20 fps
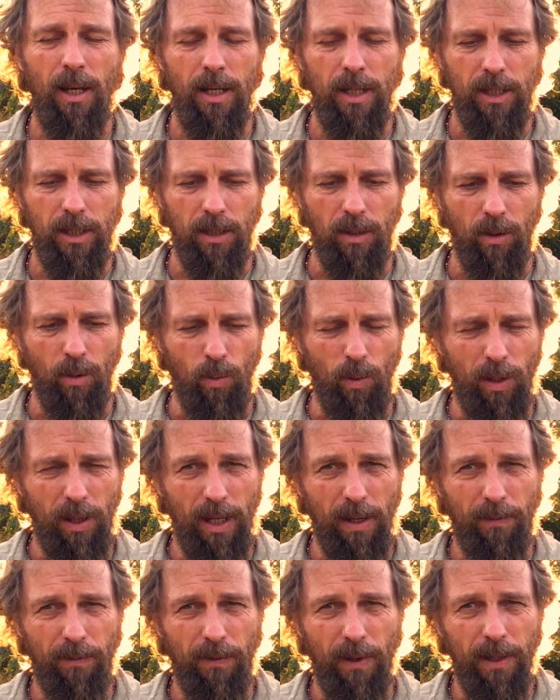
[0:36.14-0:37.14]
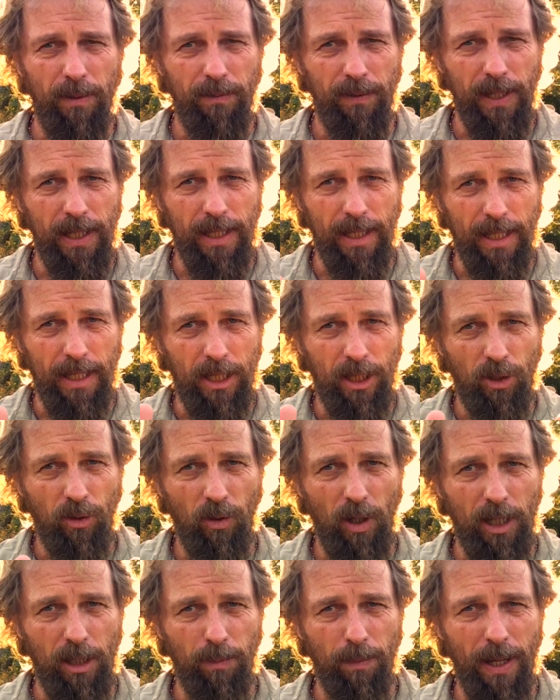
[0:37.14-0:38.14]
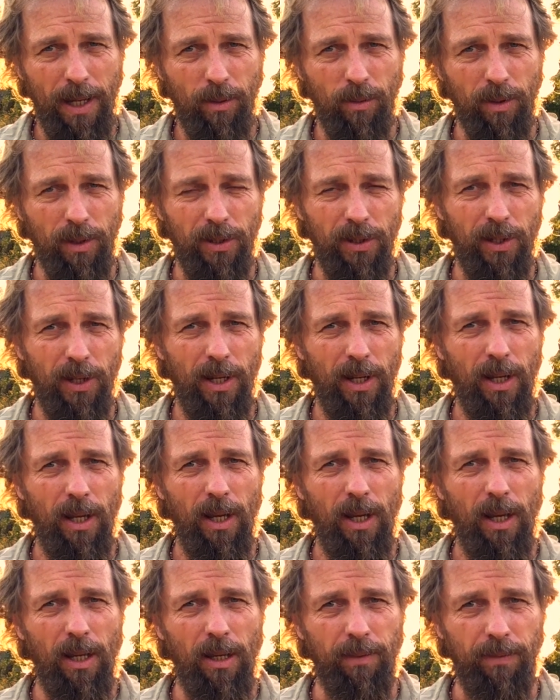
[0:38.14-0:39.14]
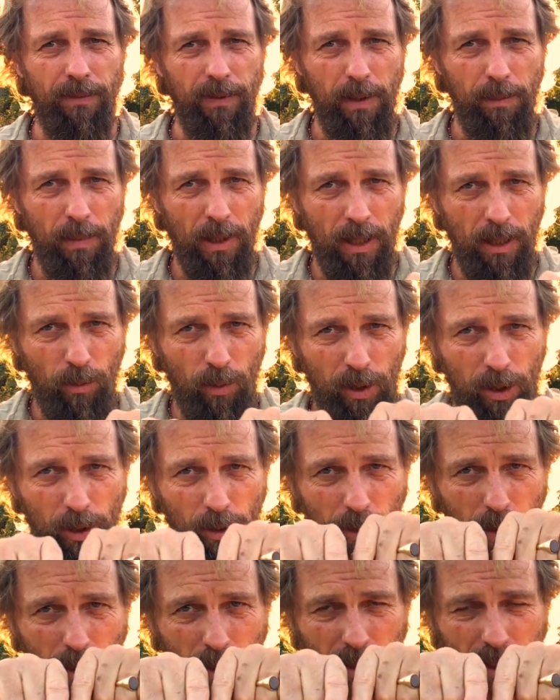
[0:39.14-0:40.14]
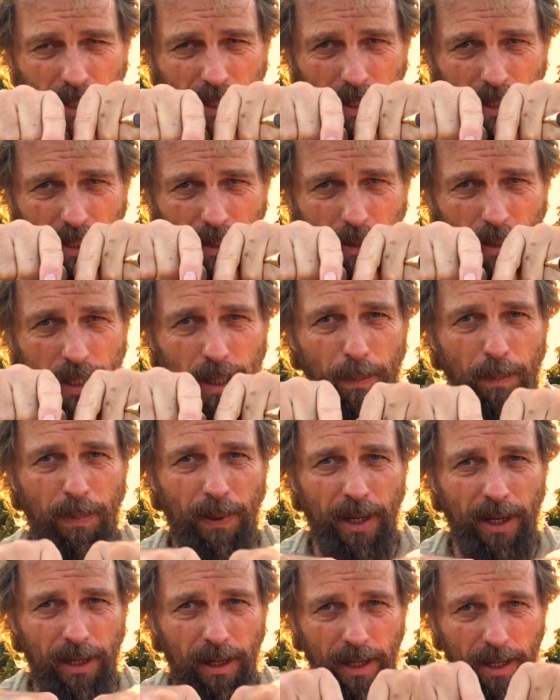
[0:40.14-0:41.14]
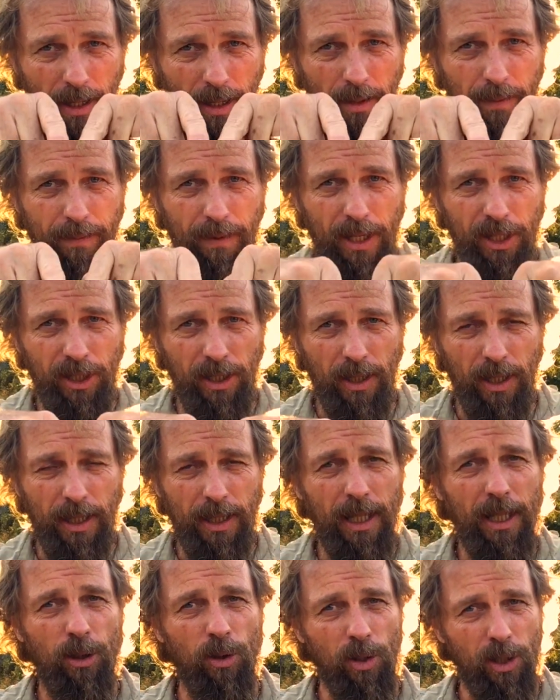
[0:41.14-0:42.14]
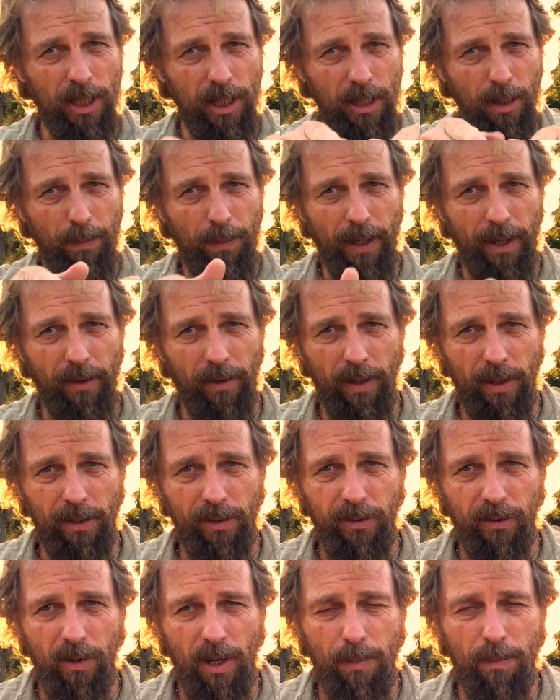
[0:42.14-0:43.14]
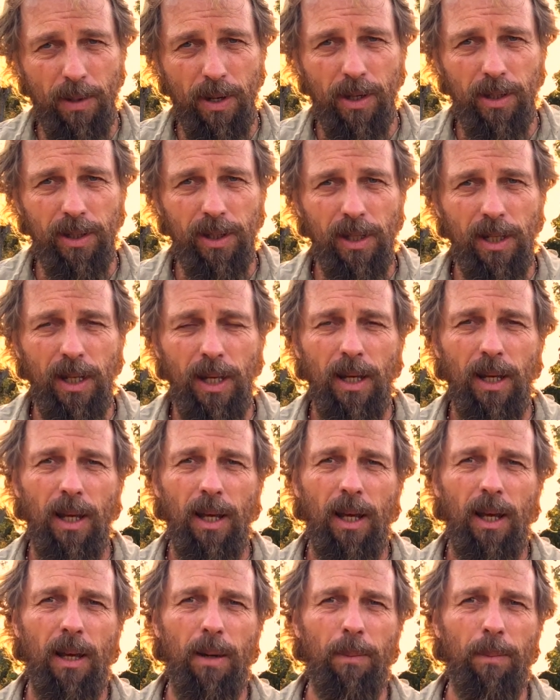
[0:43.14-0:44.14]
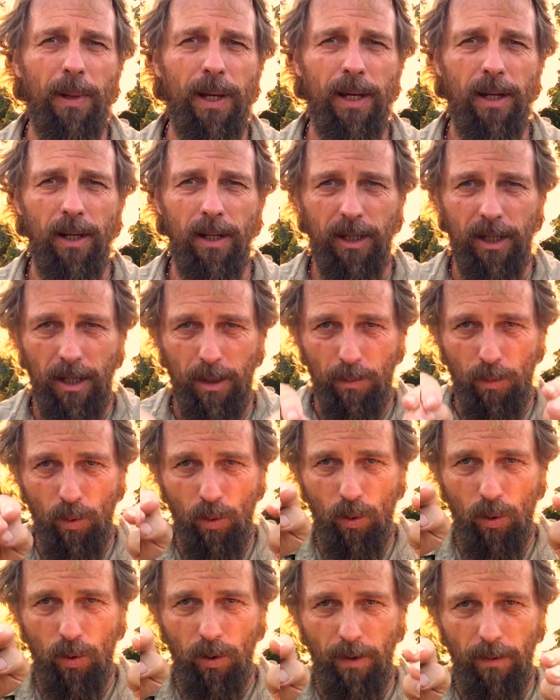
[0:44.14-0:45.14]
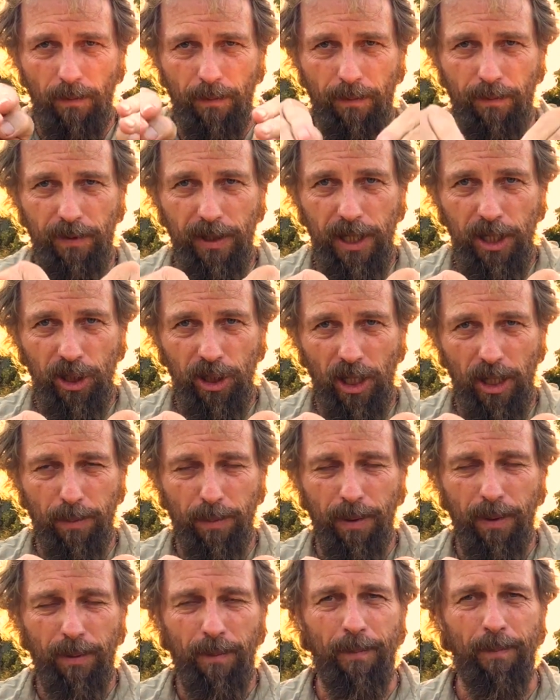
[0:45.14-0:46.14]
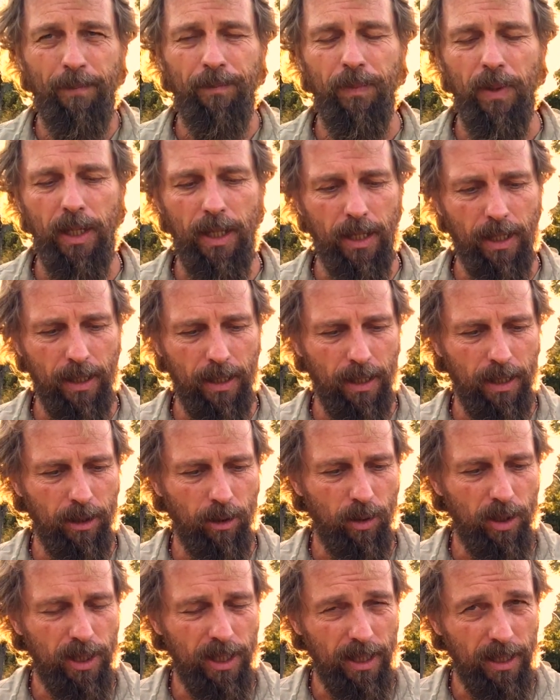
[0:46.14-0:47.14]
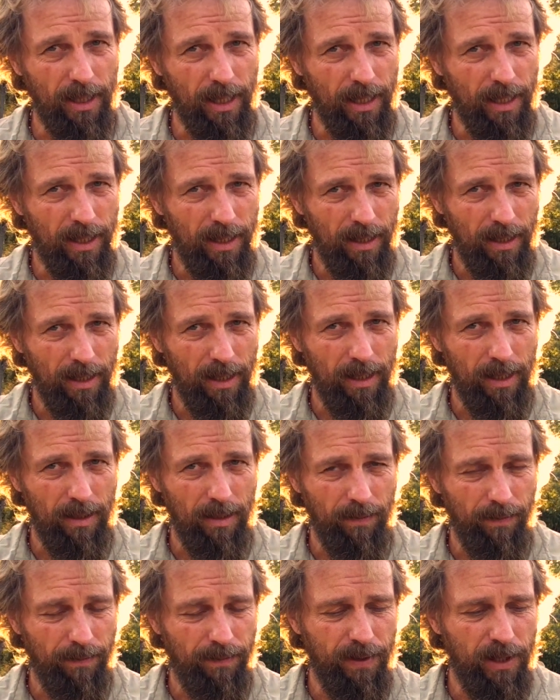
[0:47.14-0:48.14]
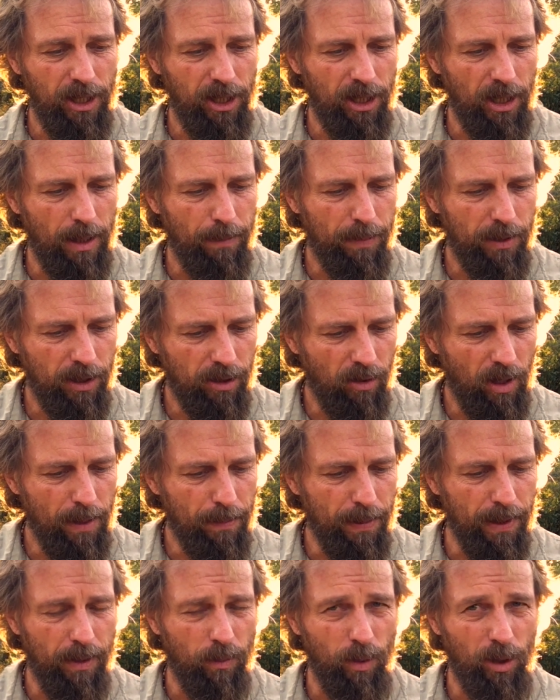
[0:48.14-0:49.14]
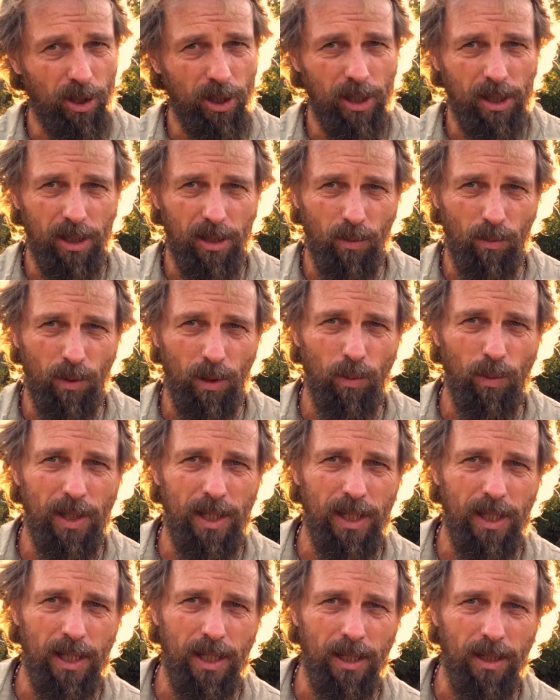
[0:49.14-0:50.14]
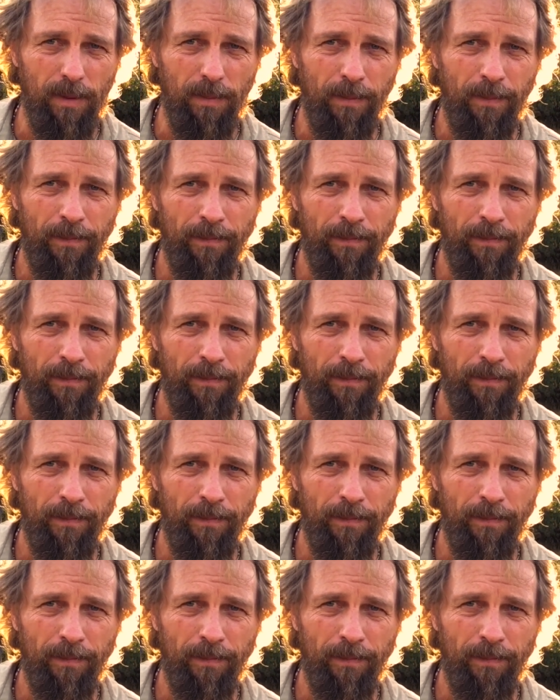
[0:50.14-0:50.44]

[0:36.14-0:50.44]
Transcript: So with their front feet they'd scratch backwards. The female would do it in a parallel fashion like that. You'd see the parallel scrape marks. A male in a more V shape, and you'd see that V shape scraping, which is what we see here.